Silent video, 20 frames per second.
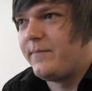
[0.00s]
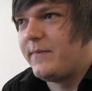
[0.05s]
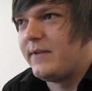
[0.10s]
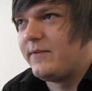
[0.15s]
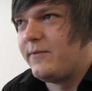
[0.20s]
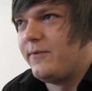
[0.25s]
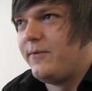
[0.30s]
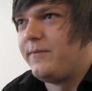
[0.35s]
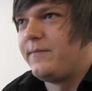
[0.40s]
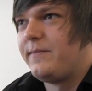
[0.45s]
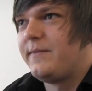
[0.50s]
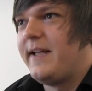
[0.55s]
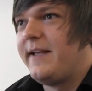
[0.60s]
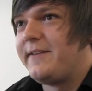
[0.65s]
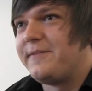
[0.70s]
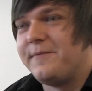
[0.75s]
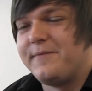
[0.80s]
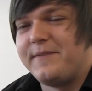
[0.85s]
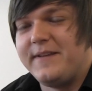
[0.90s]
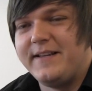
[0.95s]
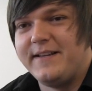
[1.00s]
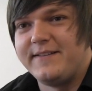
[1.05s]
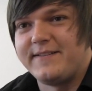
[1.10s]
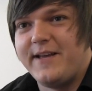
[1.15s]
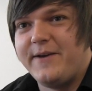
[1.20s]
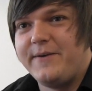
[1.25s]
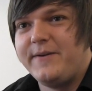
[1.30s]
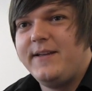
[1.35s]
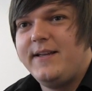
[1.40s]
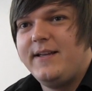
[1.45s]
sort of get some feelers
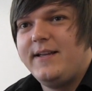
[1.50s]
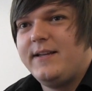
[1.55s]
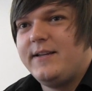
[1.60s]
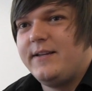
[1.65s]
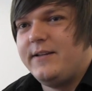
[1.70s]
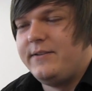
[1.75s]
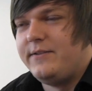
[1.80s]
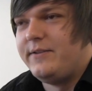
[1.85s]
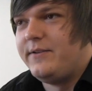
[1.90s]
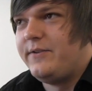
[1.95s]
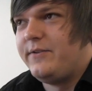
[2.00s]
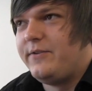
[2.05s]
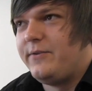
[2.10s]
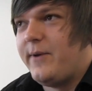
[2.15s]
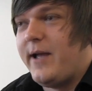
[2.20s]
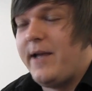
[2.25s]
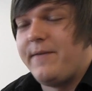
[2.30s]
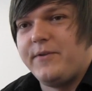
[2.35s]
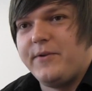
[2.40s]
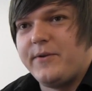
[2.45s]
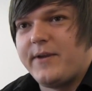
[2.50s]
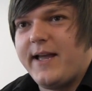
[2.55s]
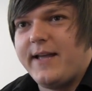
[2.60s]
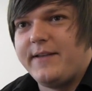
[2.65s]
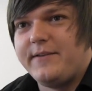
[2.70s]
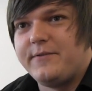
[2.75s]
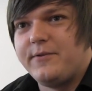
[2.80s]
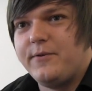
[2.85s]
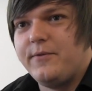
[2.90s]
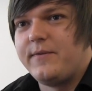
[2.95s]
out and do whatever you
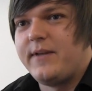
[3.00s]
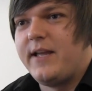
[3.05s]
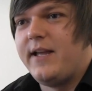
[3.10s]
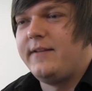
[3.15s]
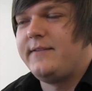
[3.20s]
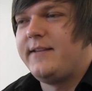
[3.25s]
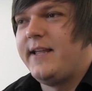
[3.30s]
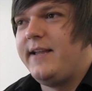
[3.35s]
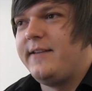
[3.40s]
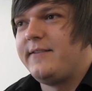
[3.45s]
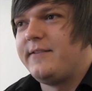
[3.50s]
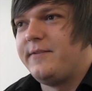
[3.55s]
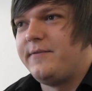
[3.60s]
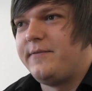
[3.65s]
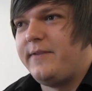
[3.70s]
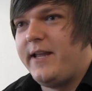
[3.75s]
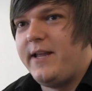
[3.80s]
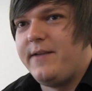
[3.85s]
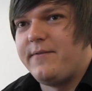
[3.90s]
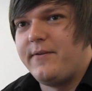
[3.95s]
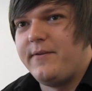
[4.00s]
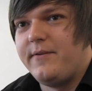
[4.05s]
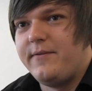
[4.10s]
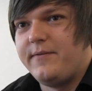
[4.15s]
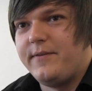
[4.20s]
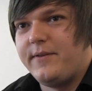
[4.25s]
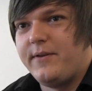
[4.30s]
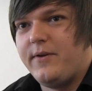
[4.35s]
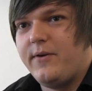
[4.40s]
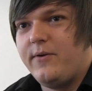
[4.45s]
can to sort of get a taste and a flavour
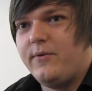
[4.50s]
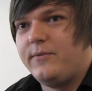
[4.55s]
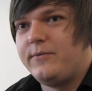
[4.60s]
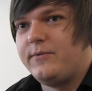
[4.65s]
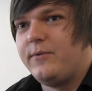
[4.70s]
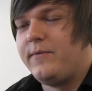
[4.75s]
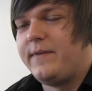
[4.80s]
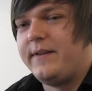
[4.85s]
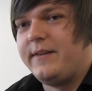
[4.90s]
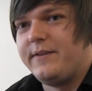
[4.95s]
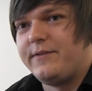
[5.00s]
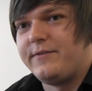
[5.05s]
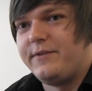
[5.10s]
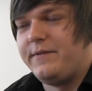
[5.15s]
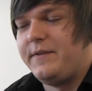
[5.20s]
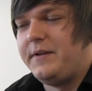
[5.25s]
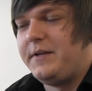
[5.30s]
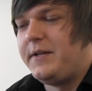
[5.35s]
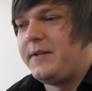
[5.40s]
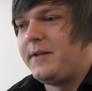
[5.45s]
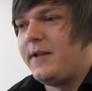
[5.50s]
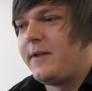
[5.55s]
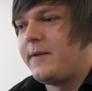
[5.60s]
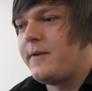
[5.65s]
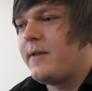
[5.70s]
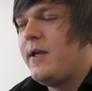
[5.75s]
for the whole sort of industry, really.